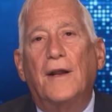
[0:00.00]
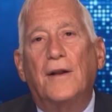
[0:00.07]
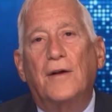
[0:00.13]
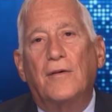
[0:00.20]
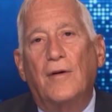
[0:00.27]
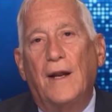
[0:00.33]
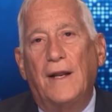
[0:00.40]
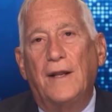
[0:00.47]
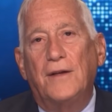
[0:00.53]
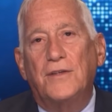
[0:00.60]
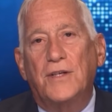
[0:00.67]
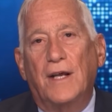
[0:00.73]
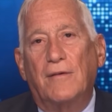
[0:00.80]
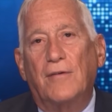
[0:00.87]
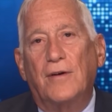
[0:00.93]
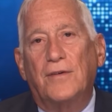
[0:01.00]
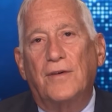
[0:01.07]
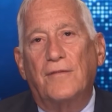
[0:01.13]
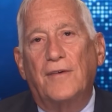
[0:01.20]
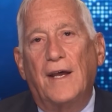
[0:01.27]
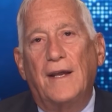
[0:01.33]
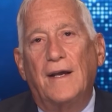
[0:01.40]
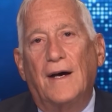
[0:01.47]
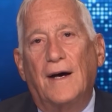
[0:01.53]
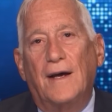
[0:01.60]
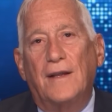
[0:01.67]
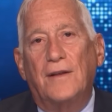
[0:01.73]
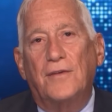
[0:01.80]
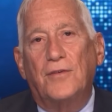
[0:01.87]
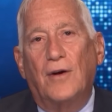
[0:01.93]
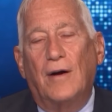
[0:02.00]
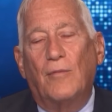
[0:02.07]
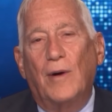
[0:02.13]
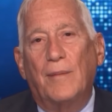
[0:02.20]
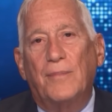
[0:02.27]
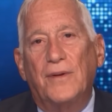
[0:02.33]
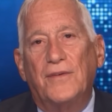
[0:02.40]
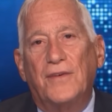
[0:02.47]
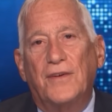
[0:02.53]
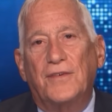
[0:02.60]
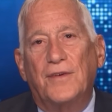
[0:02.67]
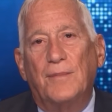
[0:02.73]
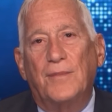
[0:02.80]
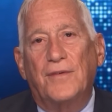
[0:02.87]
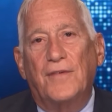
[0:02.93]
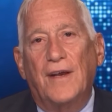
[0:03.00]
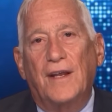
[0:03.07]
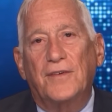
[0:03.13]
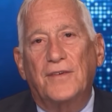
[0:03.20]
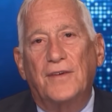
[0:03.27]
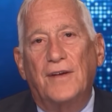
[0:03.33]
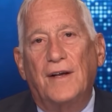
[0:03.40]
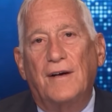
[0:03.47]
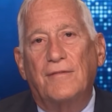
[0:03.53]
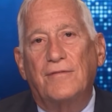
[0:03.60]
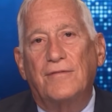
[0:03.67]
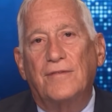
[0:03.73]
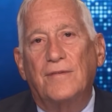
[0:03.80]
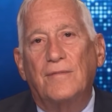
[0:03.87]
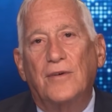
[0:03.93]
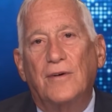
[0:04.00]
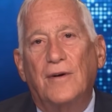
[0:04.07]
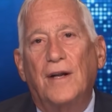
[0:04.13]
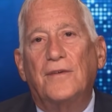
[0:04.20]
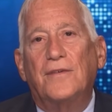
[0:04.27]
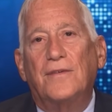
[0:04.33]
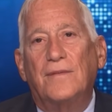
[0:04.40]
integrating generative A I into our weapon systems fast enough, Chris?